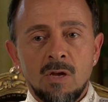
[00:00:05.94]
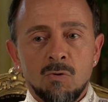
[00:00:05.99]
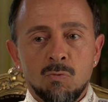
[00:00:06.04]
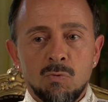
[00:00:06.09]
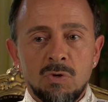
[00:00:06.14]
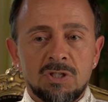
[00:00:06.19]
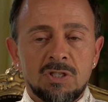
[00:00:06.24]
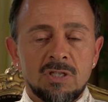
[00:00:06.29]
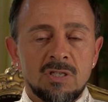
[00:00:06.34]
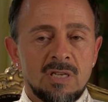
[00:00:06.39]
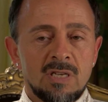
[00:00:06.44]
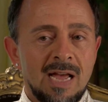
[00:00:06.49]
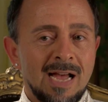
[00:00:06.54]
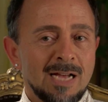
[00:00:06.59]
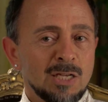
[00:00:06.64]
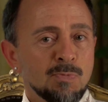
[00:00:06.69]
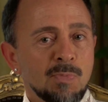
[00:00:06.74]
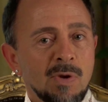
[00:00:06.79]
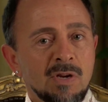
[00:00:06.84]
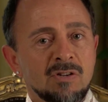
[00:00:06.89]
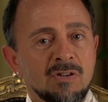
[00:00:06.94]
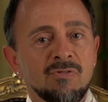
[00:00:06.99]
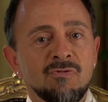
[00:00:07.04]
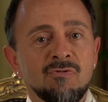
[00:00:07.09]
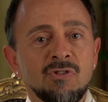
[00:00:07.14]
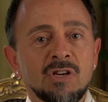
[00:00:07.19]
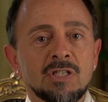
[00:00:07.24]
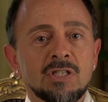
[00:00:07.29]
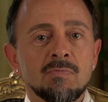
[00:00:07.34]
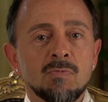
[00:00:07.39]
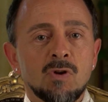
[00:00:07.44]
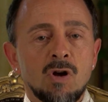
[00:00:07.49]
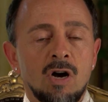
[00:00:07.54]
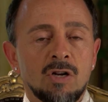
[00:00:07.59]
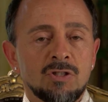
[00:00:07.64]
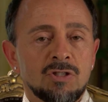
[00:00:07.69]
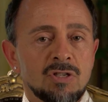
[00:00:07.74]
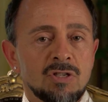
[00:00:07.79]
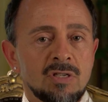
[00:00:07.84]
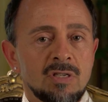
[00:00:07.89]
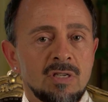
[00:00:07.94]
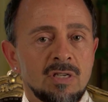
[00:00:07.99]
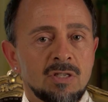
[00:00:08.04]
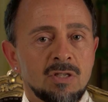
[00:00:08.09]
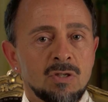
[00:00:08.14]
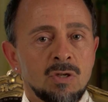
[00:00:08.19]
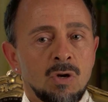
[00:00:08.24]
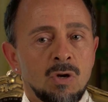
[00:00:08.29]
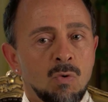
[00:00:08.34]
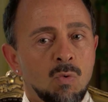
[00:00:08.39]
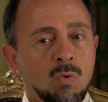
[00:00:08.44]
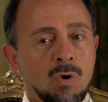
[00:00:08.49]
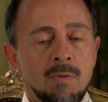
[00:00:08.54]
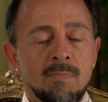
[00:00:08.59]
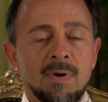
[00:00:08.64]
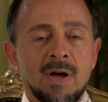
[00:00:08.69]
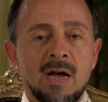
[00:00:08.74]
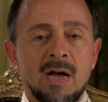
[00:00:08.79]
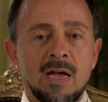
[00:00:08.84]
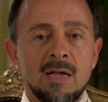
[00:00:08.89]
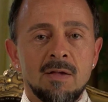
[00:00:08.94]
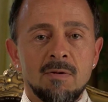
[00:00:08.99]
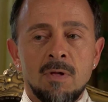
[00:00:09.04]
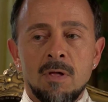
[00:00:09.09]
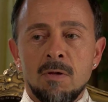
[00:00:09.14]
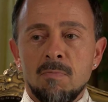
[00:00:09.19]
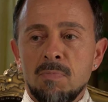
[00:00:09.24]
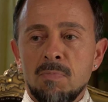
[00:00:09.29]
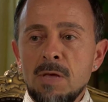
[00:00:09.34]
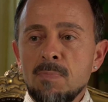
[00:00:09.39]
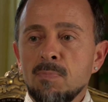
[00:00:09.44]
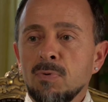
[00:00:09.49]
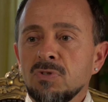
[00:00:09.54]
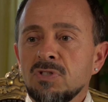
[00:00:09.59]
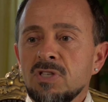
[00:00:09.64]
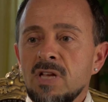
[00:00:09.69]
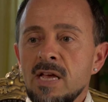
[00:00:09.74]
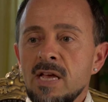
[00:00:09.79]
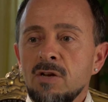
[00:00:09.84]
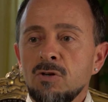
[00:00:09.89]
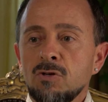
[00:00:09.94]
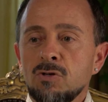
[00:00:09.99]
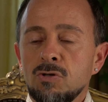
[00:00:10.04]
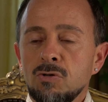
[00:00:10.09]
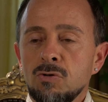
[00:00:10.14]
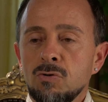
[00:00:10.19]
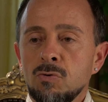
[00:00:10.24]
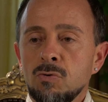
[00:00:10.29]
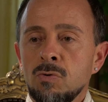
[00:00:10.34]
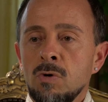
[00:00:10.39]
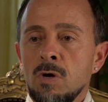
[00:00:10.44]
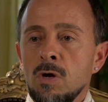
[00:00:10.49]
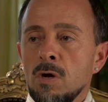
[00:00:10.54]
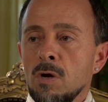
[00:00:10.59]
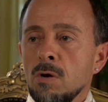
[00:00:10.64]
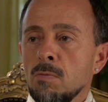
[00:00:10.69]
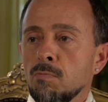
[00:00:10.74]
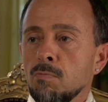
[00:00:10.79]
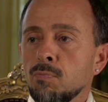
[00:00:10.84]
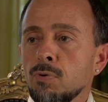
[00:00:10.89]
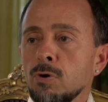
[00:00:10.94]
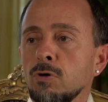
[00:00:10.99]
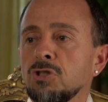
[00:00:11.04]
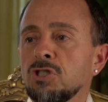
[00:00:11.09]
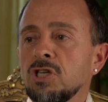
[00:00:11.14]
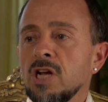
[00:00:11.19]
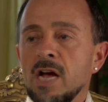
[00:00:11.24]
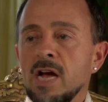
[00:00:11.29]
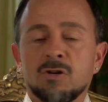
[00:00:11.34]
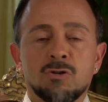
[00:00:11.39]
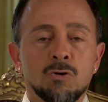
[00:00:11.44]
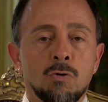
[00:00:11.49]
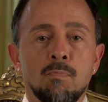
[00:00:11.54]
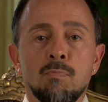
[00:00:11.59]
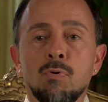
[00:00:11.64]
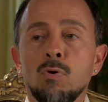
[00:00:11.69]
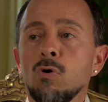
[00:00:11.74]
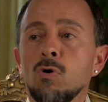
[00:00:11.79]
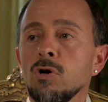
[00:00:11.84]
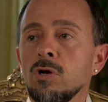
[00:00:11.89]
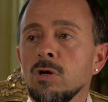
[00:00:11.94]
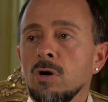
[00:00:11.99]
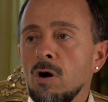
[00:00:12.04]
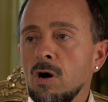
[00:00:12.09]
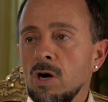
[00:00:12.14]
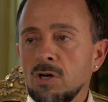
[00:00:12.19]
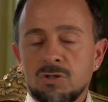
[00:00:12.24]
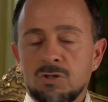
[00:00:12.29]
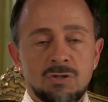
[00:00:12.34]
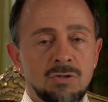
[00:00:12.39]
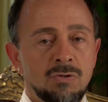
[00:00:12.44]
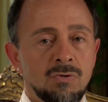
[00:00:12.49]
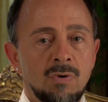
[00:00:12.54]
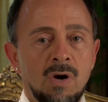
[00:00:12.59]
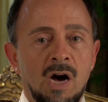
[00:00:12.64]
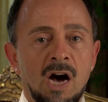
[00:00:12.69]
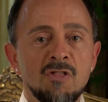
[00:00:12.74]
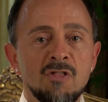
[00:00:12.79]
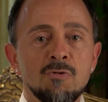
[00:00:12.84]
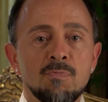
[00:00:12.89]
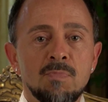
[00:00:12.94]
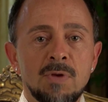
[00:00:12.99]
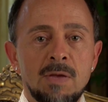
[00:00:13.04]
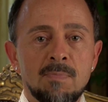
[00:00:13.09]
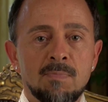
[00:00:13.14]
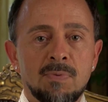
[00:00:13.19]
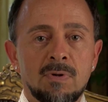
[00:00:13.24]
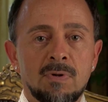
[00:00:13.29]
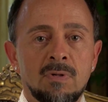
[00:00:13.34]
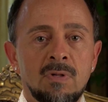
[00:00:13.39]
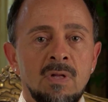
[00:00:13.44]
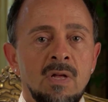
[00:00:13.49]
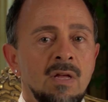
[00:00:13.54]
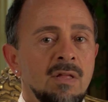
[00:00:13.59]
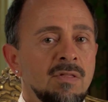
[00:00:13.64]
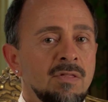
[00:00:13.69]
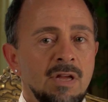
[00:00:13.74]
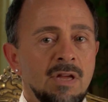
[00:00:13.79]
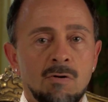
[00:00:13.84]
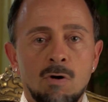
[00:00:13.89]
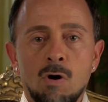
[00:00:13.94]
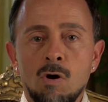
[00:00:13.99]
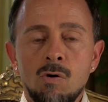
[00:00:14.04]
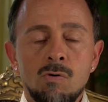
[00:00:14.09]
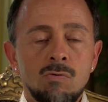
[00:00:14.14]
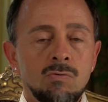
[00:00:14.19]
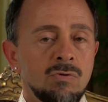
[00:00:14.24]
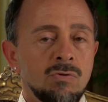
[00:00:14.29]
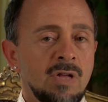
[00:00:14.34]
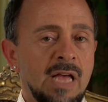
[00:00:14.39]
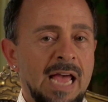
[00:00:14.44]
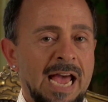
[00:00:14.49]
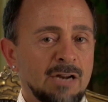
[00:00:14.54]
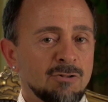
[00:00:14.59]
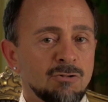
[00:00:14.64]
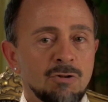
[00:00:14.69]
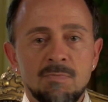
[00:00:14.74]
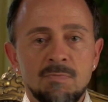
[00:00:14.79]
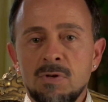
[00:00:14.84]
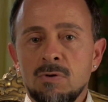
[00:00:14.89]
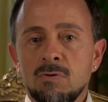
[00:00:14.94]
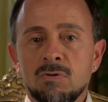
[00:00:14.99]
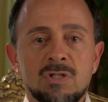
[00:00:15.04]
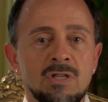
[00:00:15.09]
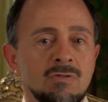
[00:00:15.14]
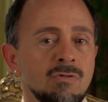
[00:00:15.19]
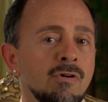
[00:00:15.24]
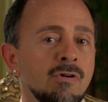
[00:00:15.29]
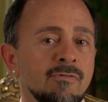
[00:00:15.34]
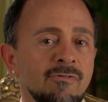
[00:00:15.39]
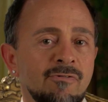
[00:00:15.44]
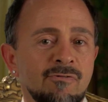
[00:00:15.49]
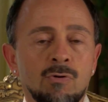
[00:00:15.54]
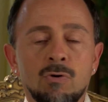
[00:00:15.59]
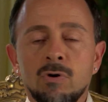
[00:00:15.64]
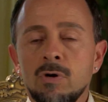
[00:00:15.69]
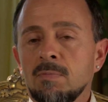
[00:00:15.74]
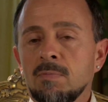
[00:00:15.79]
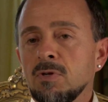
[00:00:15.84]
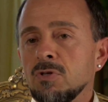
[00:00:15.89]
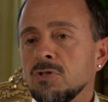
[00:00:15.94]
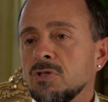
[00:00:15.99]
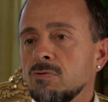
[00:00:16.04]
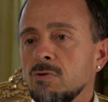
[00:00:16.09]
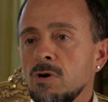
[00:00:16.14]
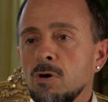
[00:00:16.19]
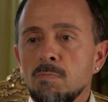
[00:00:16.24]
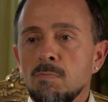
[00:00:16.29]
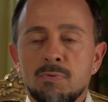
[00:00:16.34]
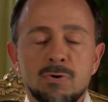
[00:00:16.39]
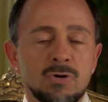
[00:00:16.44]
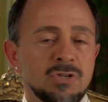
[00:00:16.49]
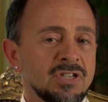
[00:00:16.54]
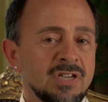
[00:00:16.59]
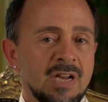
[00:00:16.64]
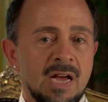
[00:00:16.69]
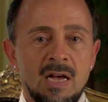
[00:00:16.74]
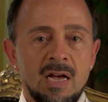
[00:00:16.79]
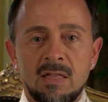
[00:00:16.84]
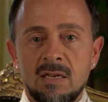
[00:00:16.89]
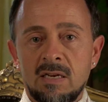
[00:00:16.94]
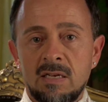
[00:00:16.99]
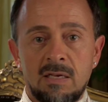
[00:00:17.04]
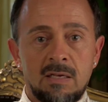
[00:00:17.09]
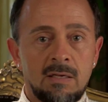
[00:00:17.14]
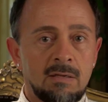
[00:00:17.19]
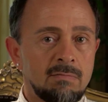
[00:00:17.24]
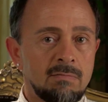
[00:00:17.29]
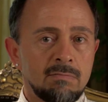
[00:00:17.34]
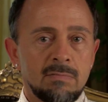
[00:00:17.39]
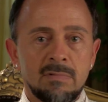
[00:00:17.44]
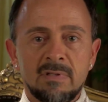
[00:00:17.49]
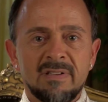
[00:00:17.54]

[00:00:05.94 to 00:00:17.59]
which is an aspect of victim consciousness, whereby people tend to project or put onto other people their own attributes, their own foibles, their own personality